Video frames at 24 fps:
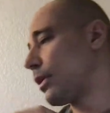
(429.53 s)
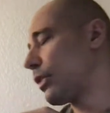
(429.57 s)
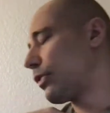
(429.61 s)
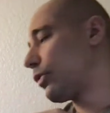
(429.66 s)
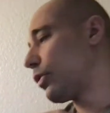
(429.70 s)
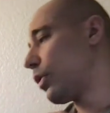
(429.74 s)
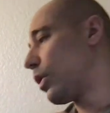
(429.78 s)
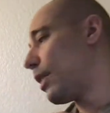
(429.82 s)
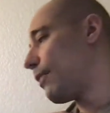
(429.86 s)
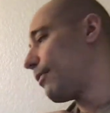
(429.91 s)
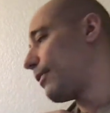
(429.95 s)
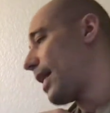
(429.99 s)

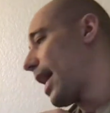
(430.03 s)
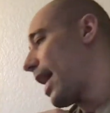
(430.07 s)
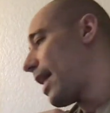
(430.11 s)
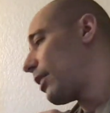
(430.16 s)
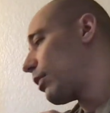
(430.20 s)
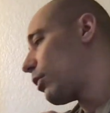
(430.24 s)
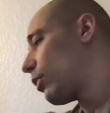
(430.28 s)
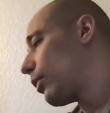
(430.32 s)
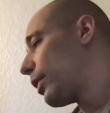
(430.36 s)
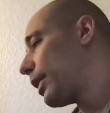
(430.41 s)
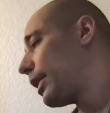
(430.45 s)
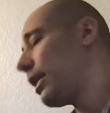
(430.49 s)
So if
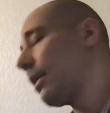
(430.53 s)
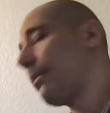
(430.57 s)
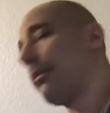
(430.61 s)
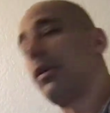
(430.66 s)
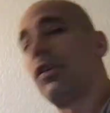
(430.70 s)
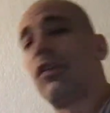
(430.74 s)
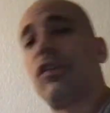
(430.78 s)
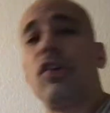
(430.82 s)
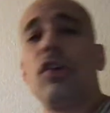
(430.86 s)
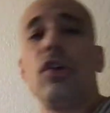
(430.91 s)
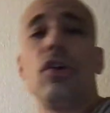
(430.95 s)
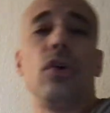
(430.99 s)
category number
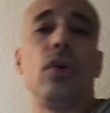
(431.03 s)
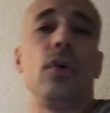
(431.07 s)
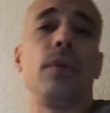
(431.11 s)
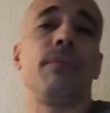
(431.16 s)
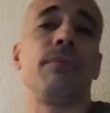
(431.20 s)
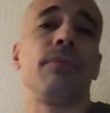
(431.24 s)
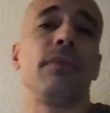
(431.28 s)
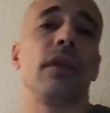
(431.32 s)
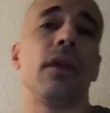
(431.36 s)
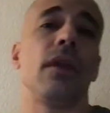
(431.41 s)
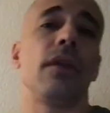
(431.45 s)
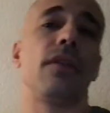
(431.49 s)
two,
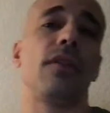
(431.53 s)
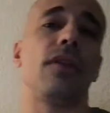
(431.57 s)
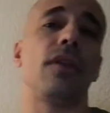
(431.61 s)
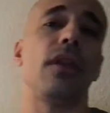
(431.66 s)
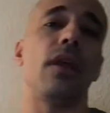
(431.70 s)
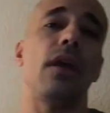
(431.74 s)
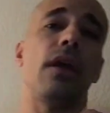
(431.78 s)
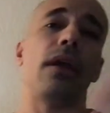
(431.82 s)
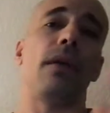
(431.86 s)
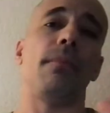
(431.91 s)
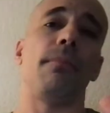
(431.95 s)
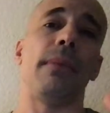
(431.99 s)

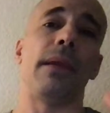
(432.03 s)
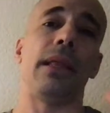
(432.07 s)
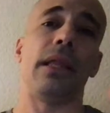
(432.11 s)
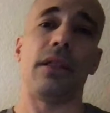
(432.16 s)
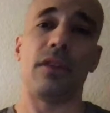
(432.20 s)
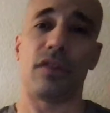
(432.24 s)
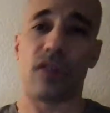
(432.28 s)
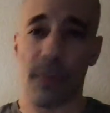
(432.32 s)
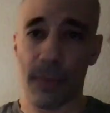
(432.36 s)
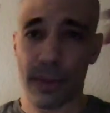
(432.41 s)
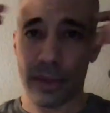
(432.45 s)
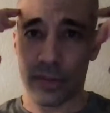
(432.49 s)

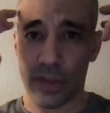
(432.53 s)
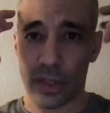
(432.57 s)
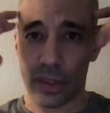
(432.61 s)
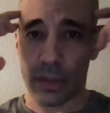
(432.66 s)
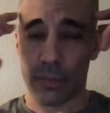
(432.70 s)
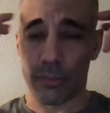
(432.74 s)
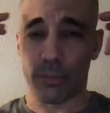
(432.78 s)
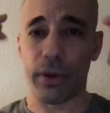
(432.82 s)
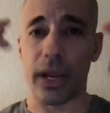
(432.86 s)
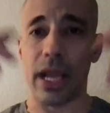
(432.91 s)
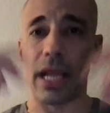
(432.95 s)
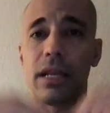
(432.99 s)
meaning something's in
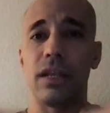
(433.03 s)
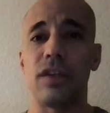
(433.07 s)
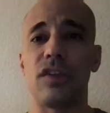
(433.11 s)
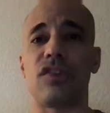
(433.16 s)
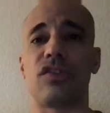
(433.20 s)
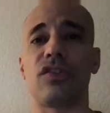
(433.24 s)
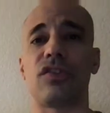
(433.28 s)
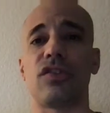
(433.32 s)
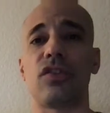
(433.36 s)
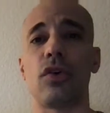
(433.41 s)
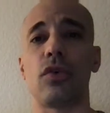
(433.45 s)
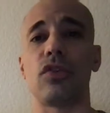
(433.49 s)
the brain, is
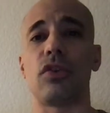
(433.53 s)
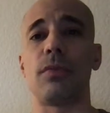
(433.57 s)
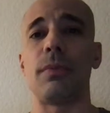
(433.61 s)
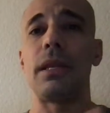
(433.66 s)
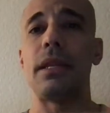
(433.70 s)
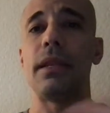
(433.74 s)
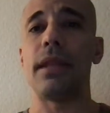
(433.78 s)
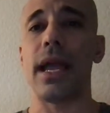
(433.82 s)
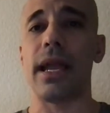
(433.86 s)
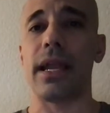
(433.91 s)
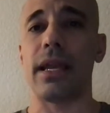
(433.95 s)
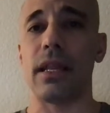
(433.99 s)
shown to be
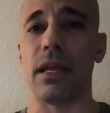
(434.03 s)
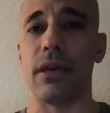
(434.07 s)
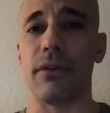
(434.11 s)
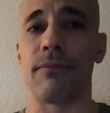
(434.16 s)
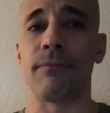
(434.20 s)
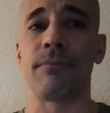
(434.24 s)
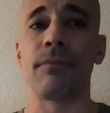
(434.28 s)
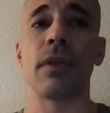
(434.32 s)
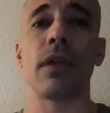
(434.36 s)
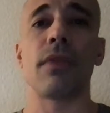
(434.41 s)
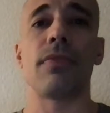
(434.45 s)
negative,